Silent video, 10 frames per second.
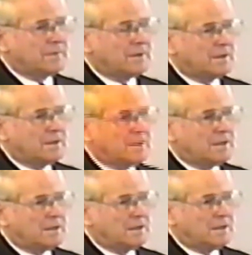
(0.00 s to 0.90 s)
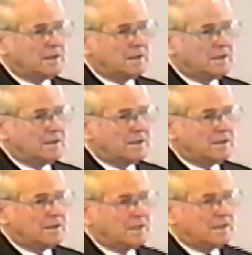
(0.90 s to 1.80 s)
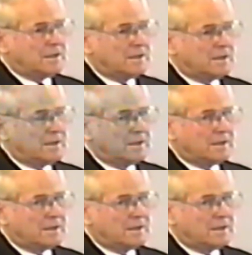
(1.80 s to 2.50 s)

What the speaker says: (no one is talking)